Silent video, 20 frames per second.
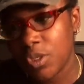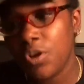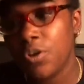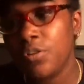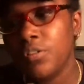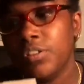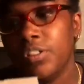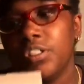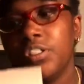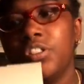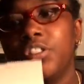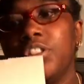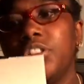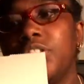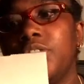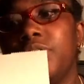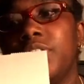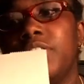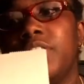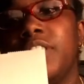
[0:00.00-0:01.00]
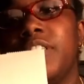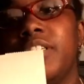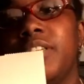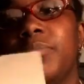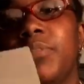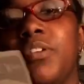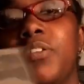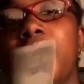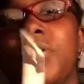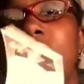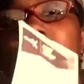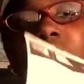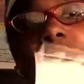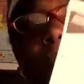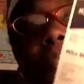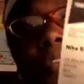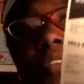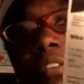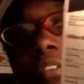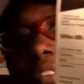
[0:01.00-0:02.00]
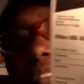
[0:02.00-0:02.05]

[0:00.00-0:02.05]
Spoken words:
Oh, this is just a receipt and my order number.